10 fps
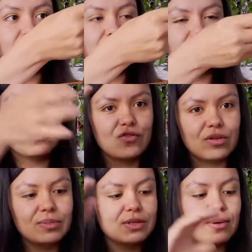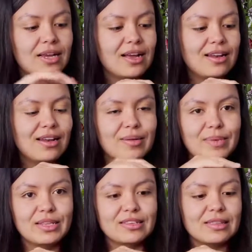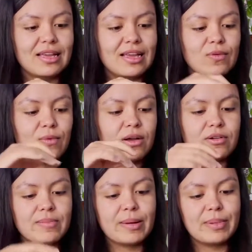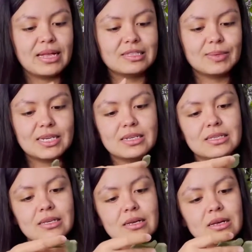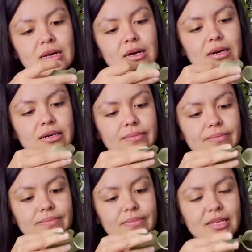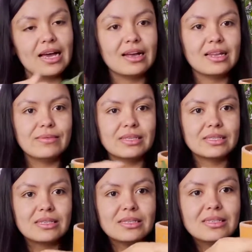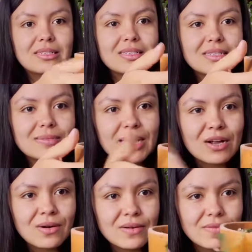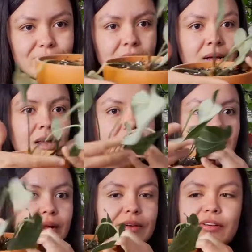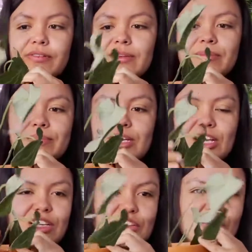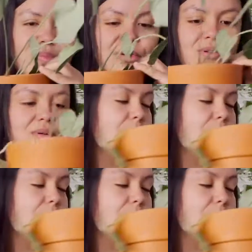going on a trip, so I kind of like been delaying watering my plants because, yeah. Anyways, this is my current clarinervium. Super